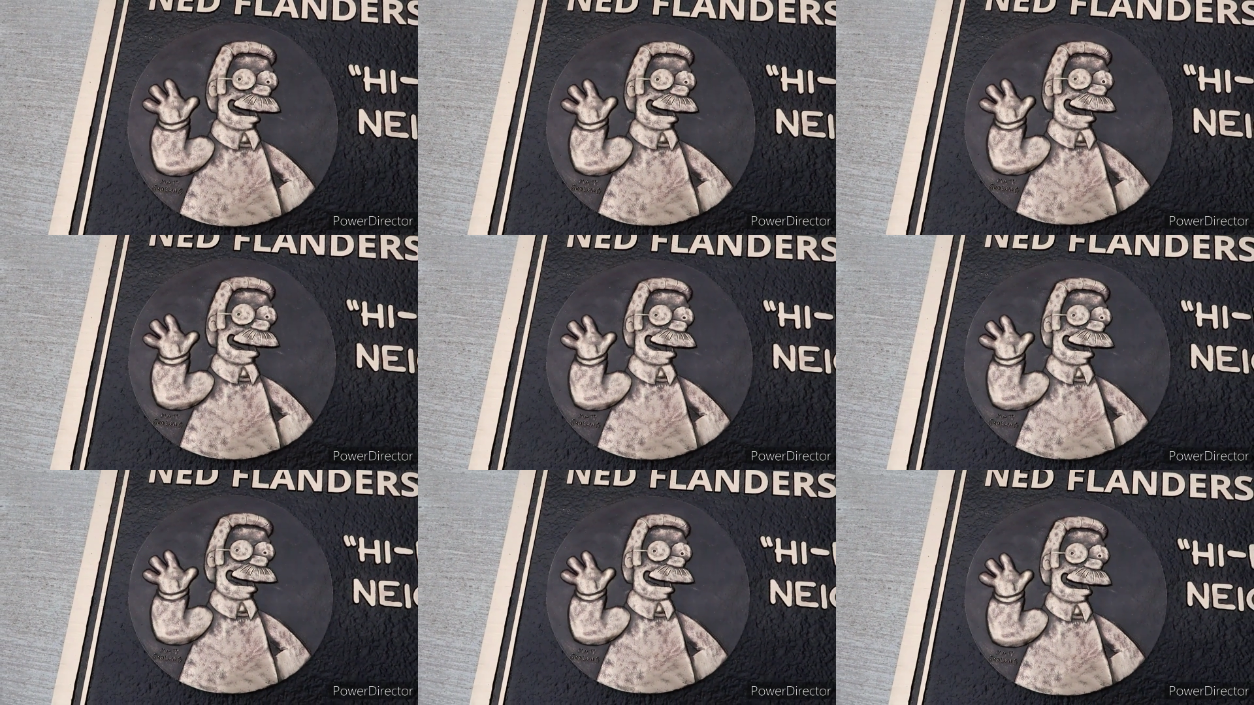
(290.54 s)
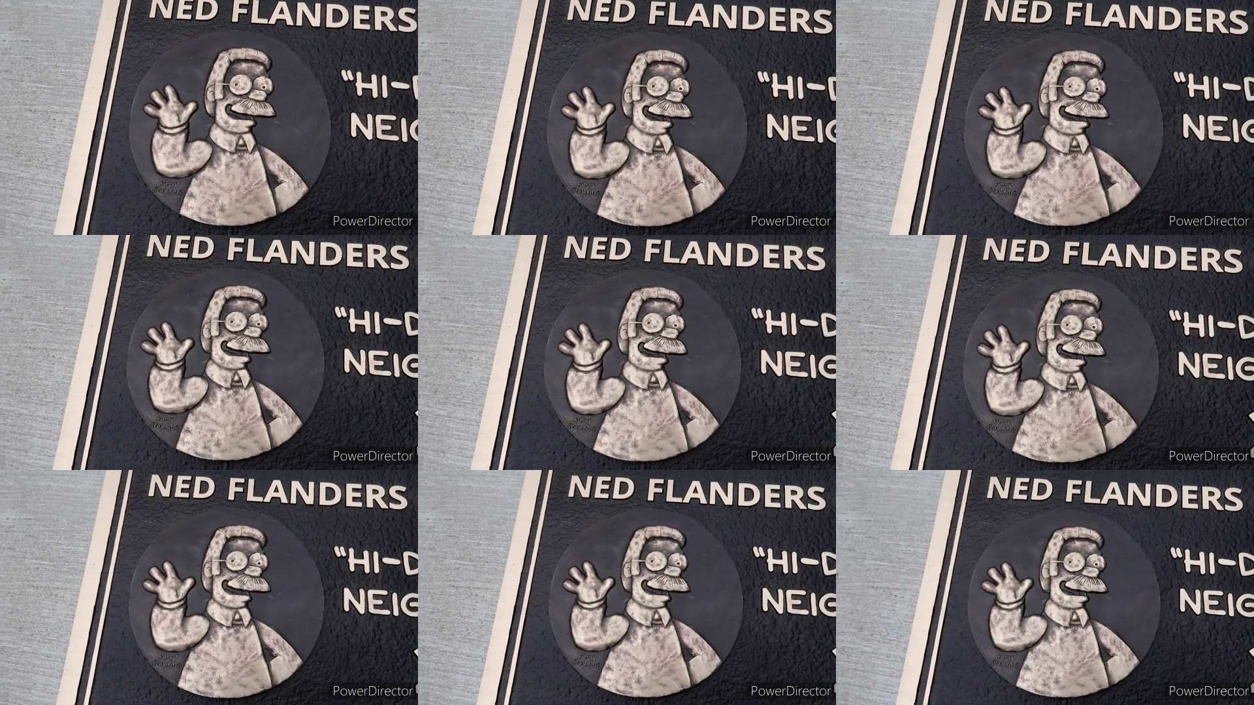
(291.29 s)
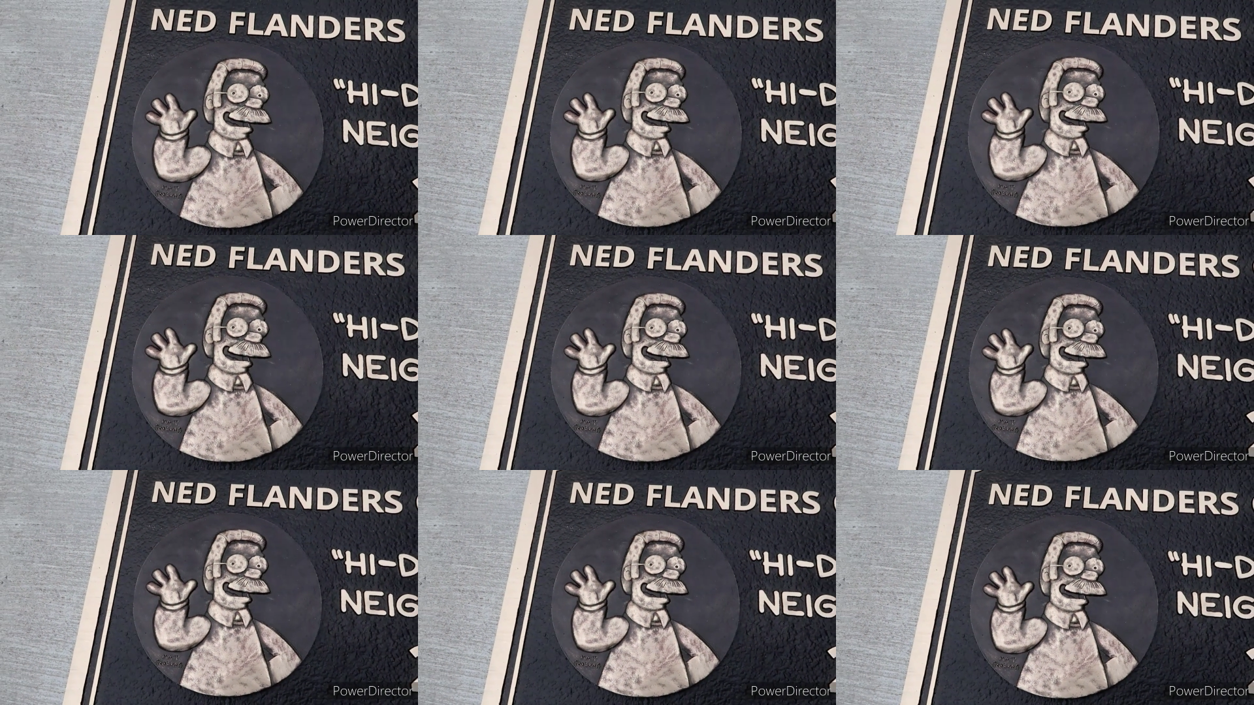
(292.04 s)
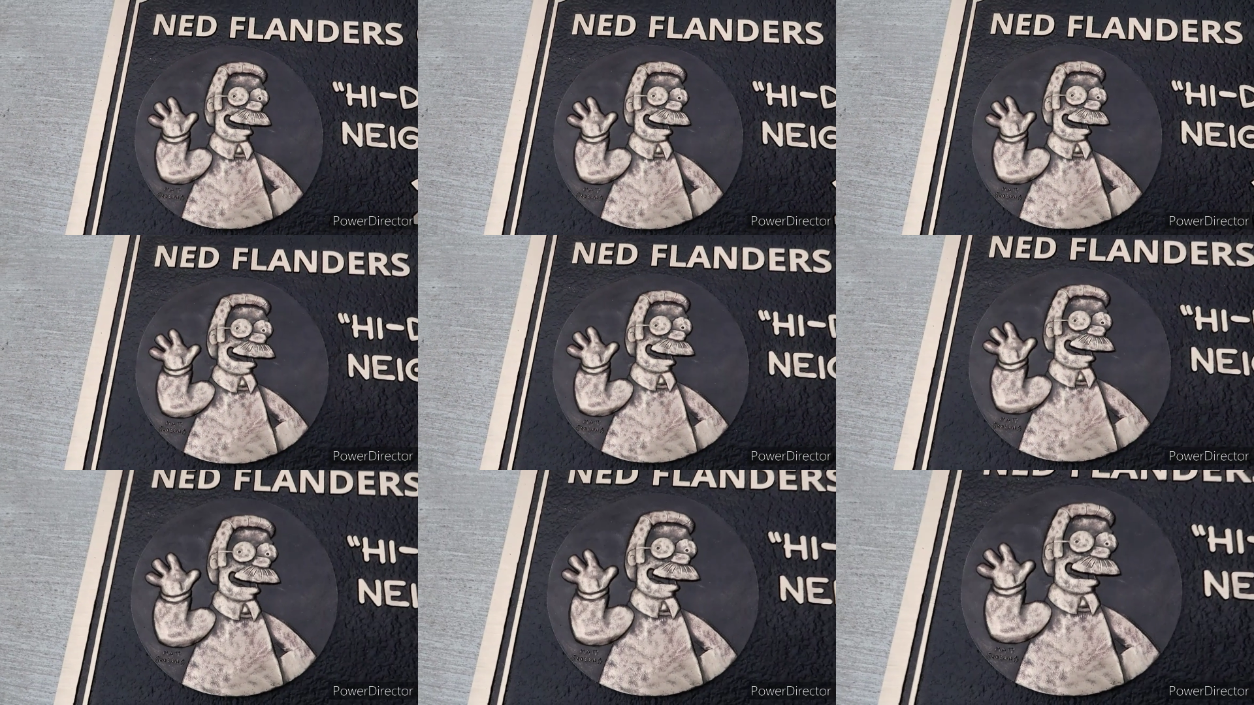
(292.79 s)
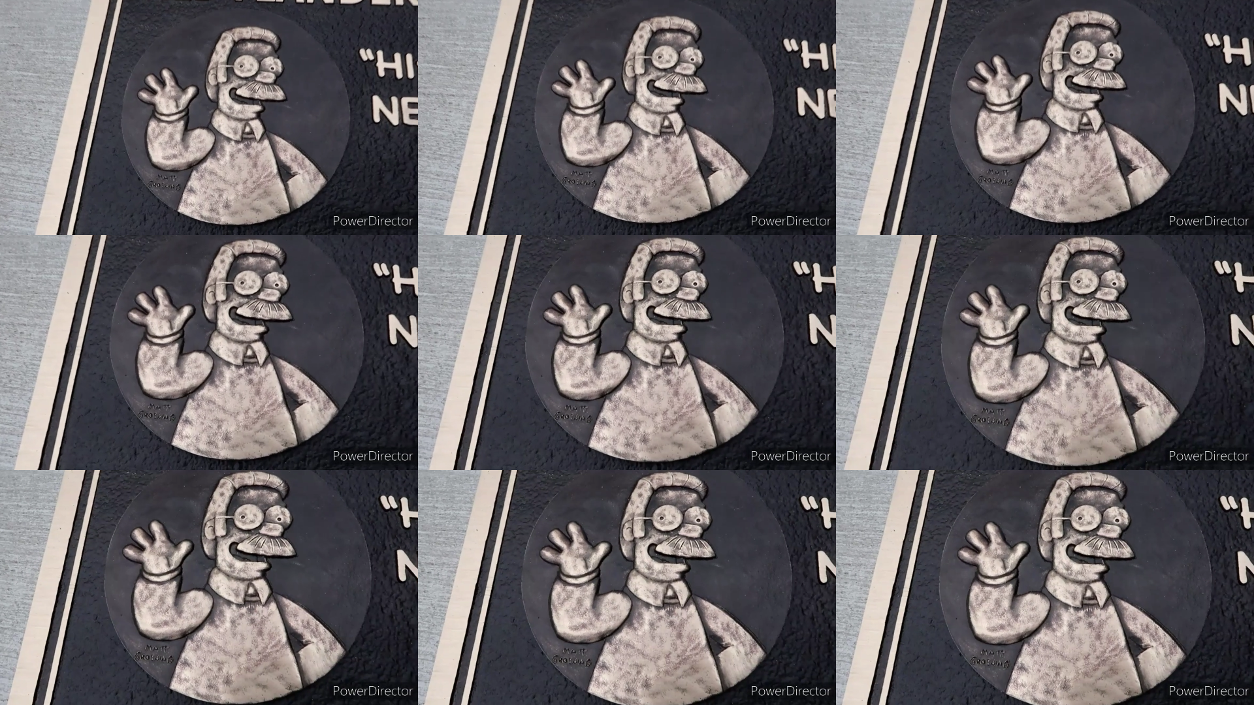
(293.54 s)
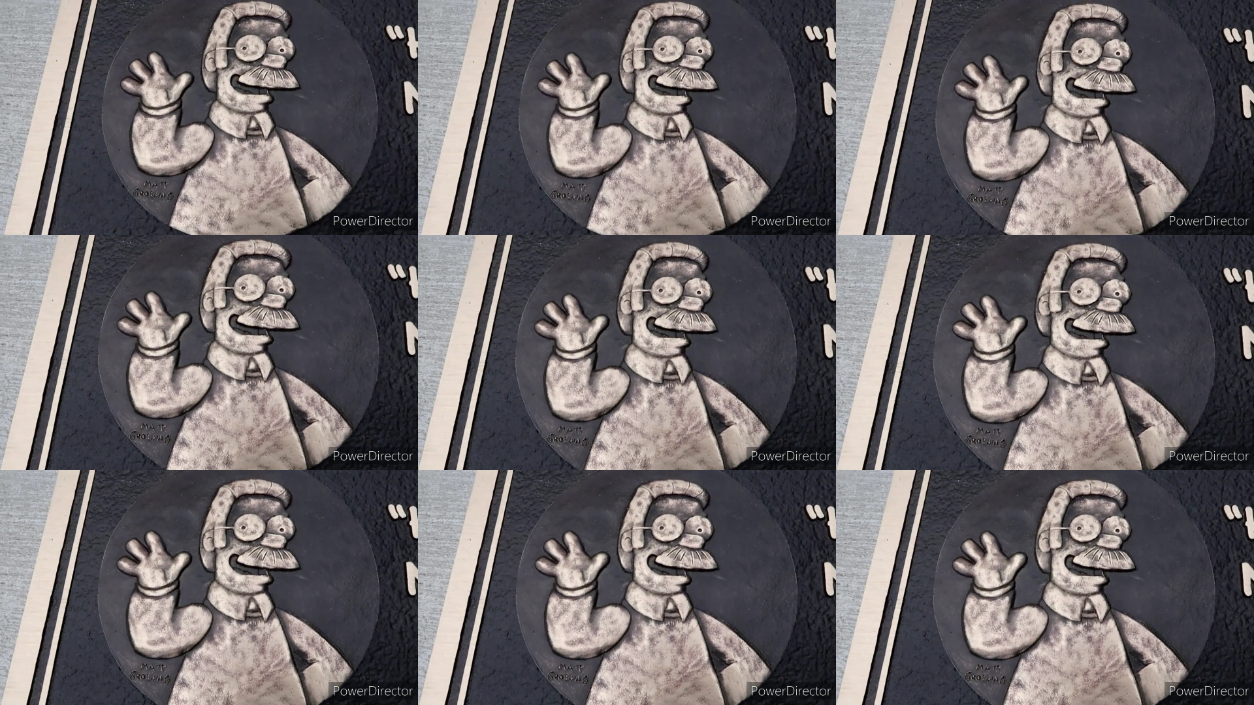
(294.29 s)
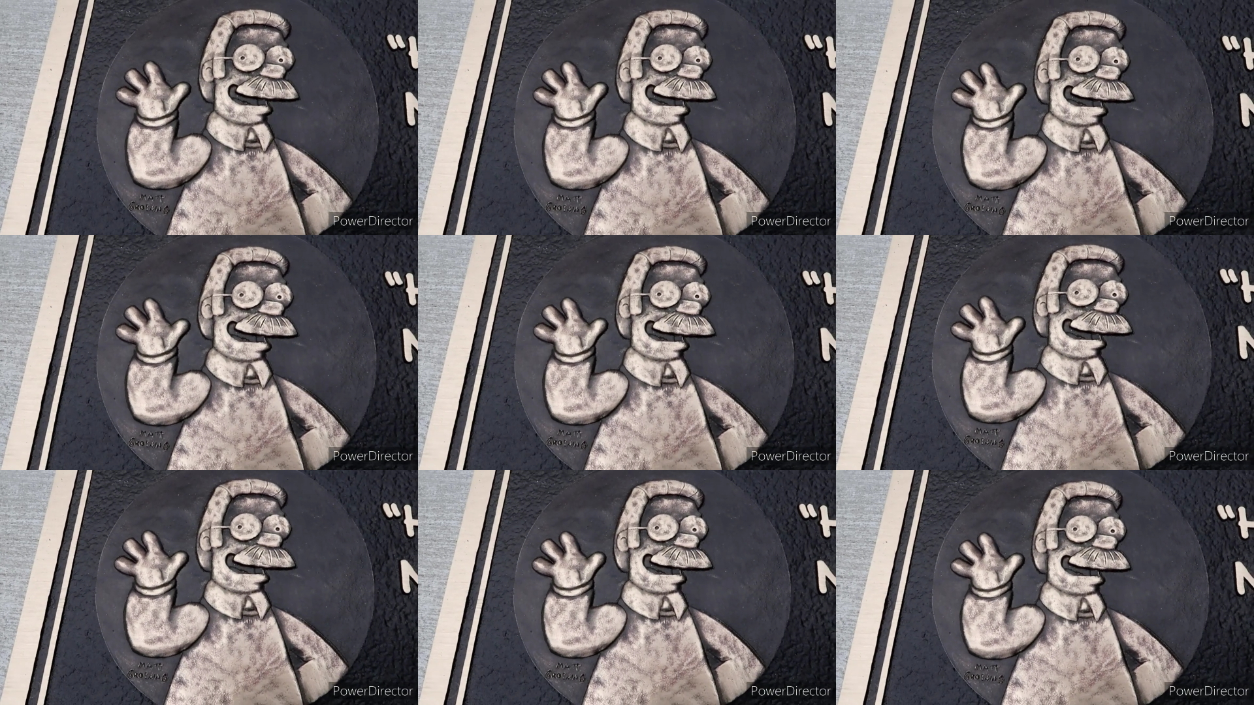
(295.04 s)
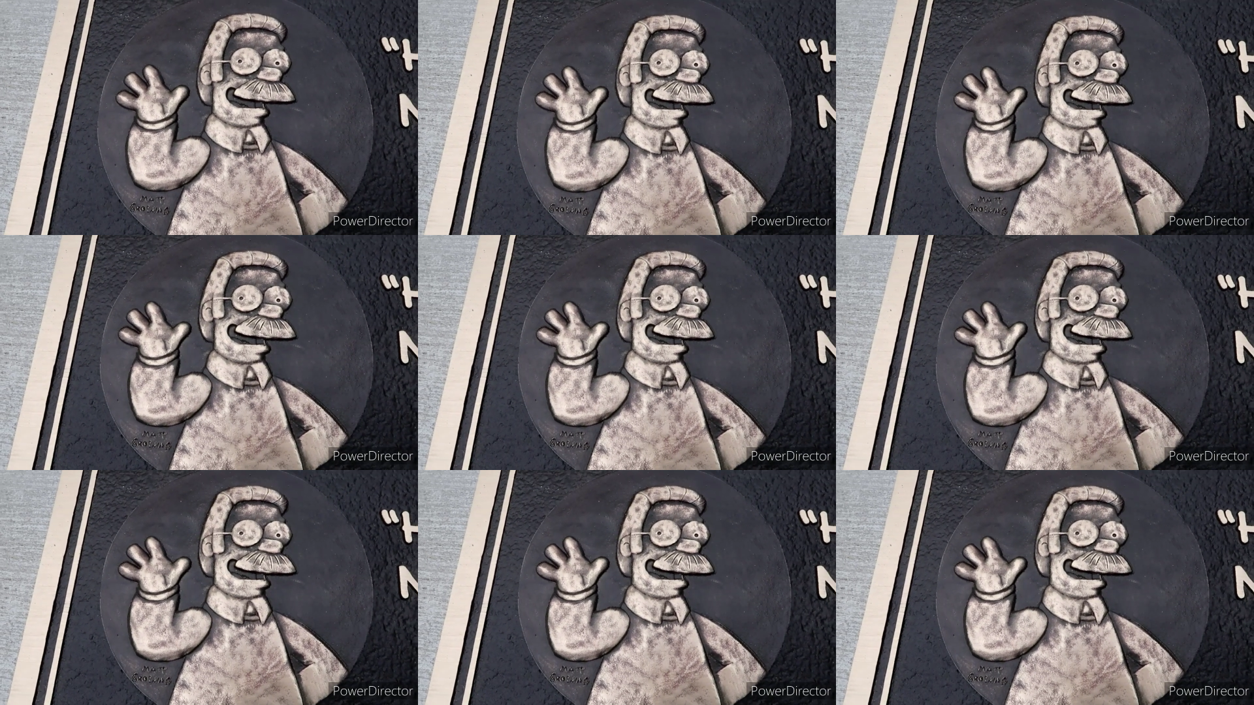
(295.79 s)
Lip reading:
(no speaker visible)